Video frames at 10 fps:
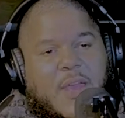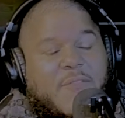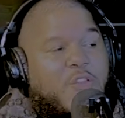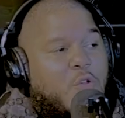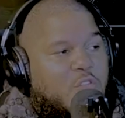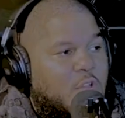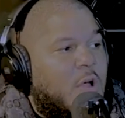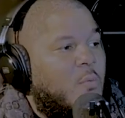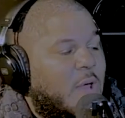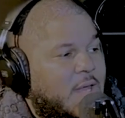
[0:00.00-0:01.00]
If you
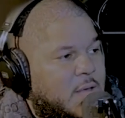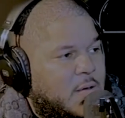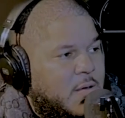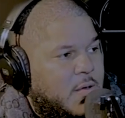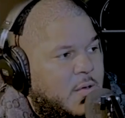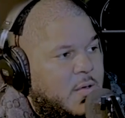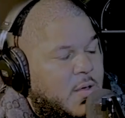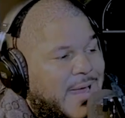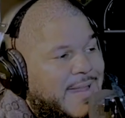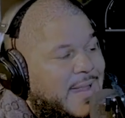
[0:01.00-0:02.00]
start winning,
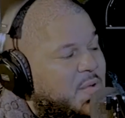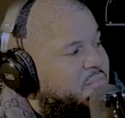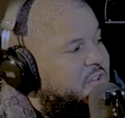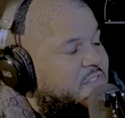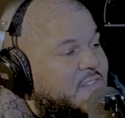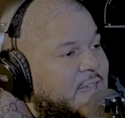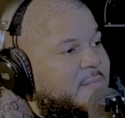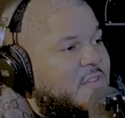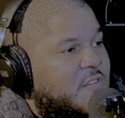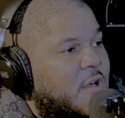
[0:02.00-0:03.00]
and then it pushes him
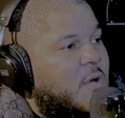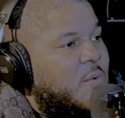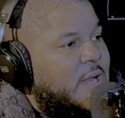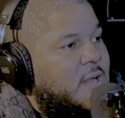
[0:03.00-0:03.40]
to start winning,